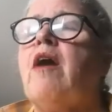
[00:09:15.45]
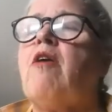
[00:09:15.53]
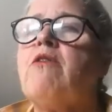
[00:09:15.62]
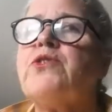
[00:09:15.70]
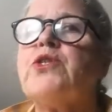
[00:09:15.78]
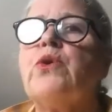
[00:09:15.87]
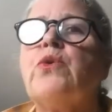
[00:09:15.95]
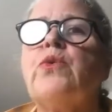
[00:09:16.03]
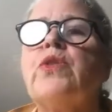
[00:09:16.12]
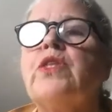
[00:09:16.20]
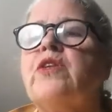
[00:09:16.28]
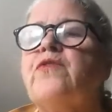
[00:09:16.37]
Also,
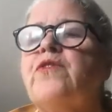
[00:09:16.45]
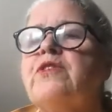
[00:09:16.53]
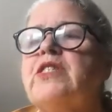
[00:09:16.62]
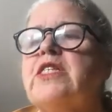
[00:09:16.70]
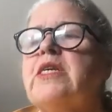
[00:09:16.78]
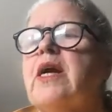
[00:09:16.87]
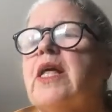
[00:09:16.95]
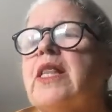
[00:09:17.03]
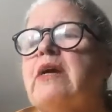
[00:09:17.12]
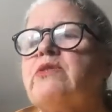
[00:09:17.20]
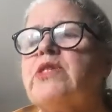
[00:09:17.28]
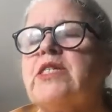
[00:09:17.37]
the diversity
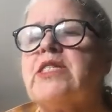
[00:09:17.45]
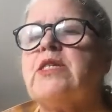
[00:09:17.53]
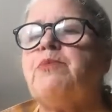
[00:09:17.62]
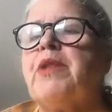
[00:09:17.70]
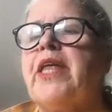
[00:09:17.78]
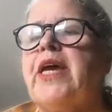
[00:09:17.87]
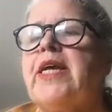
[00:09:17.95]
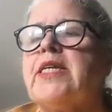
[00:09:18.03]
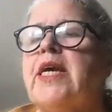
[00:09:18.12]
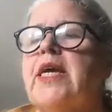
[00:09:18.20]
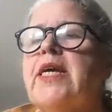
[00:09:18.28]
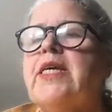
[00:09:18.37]
allows us to plant
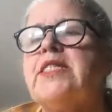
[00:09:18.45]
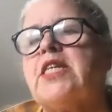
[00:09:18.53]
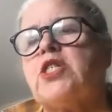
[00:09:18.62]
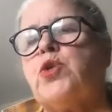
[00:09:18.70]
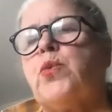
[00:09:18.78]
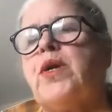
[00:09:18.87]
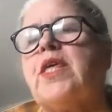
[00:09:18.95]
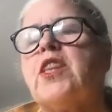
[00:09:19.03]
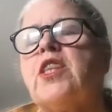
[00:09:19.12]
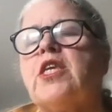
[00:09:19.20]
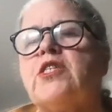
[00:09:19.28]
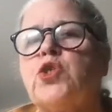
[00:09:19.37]
in such a way
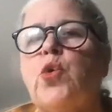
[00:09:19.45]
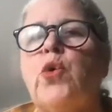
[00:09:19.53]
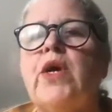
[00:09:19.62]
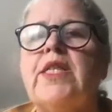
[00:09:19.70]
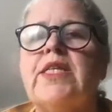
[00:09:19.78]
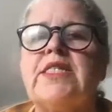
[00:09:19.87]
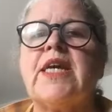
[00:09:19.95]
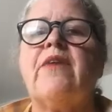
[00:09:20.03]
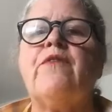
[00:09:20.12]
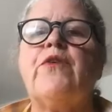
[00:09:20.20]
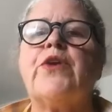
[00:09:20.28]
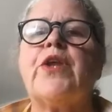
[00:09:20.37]
that the soil is
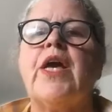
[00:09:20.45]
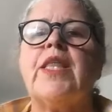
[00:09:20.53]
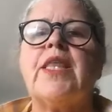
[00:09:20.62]
covered,